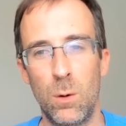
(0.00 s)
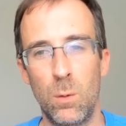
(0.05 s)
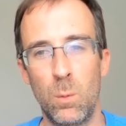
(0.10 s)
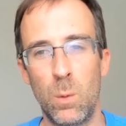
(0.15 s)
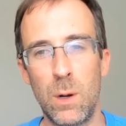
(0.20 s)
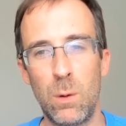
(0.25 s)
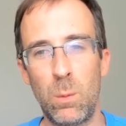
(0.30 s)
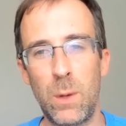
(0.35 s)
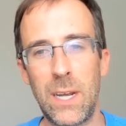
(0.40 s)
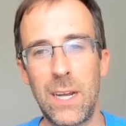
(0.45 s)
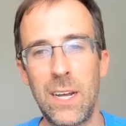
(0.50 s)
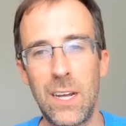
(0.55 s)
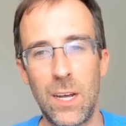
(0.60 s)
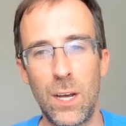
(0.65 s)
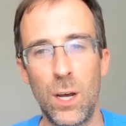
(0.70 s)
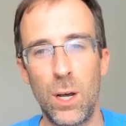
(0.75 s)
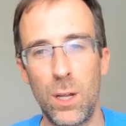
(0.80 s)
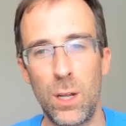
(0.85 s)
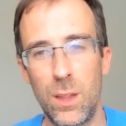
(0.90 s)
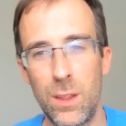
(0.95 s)
when we
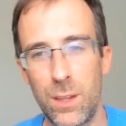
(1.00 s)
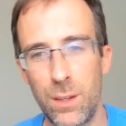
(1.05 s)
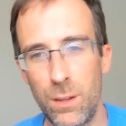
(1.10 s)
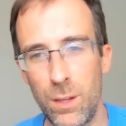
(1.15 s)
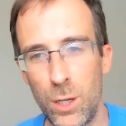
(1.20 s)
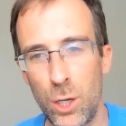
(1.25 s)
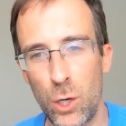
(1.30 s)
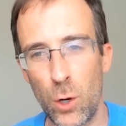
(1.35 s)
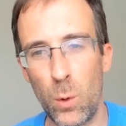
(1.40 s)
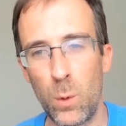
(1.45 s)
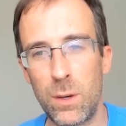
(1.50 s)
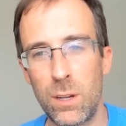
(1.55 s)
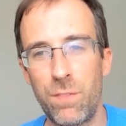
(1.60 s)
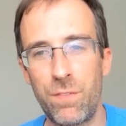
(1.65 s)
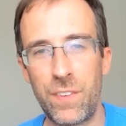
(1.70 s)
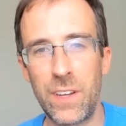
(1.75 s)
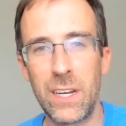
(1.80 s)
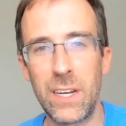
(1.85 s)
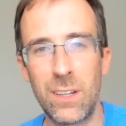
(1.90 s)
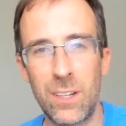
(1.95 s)
go to
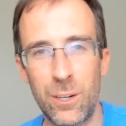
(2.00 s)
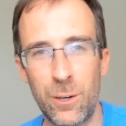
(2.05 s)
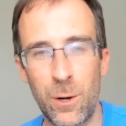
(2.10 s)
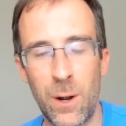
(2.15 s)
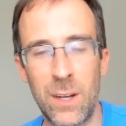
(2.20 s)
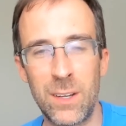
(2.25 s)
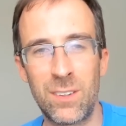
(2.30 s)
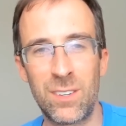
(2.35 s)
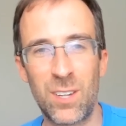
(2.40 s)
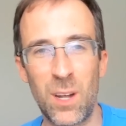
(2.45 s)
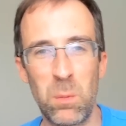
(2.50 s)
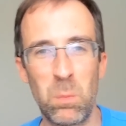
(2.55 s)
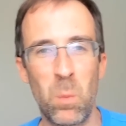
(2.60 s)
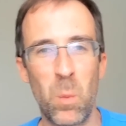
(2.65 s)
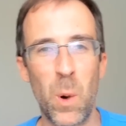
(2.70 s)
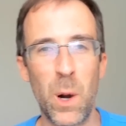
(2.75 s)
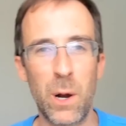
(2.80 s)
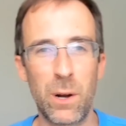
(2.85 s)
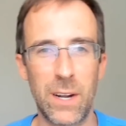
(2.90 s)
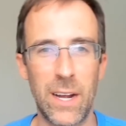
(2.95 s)
failure on some
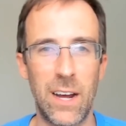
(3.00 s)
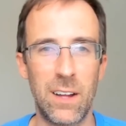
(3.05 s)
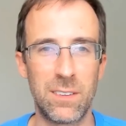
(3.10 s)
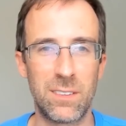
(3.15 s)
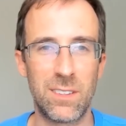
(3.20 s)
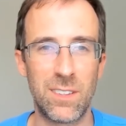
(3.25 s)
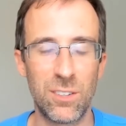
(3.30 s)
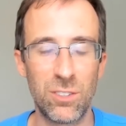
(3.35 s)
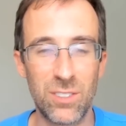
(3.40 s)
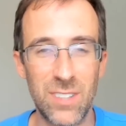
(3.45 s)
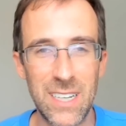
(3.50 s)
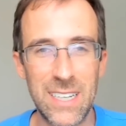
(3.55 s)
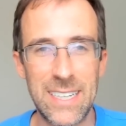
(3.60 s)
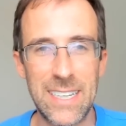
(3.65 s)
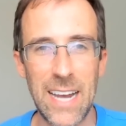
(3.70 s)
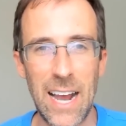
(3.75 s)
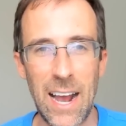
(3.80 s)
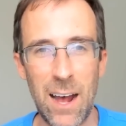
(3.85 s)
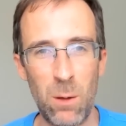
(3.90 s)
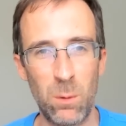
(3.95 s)
workouts, there's a
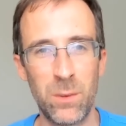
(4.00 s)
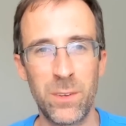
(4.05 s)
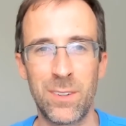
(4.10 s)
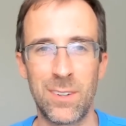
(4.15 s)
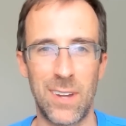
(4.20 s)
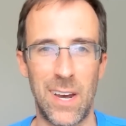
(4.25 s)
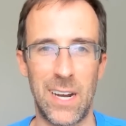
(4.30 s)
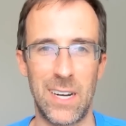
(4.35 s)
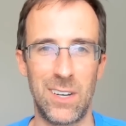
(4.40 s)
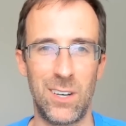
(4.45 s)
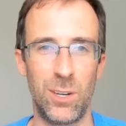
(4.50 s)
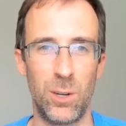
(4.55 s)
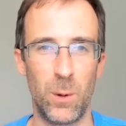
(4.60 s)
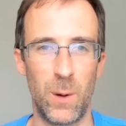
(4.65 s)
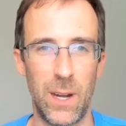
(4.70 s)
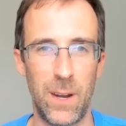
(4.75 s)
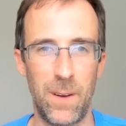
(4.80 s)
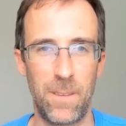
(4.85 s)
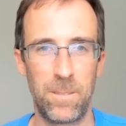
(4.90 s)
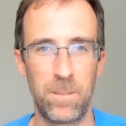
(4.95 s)
downside to it.